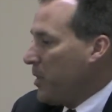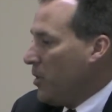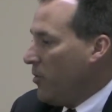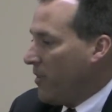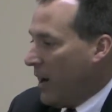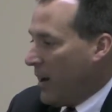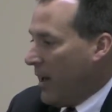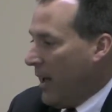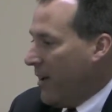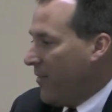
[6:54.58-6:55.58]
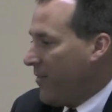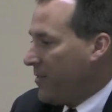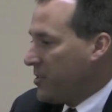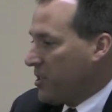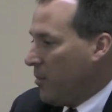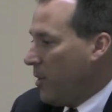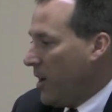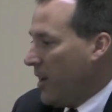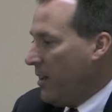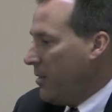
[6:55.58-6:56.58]
You've got to have
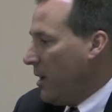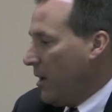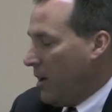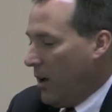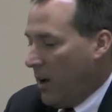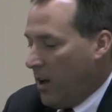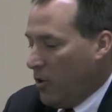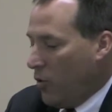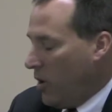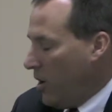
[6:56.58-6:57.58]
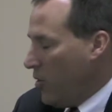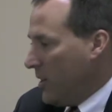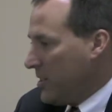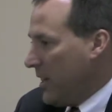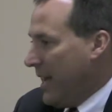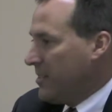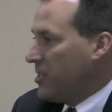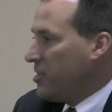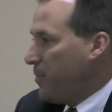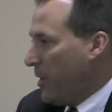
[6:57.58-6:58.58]
somebody who I said has
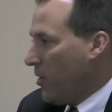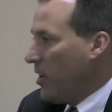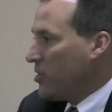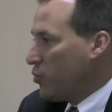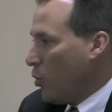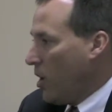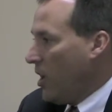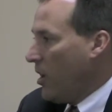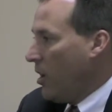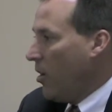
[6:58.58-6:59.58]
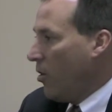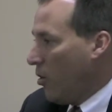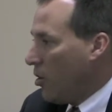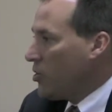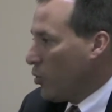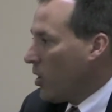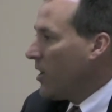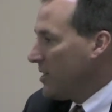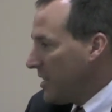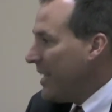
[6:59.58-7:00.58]
experience running a large
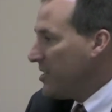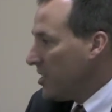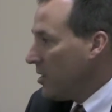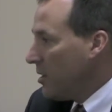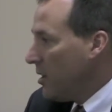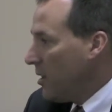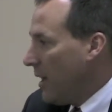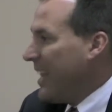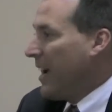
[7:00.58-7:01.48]
organization, a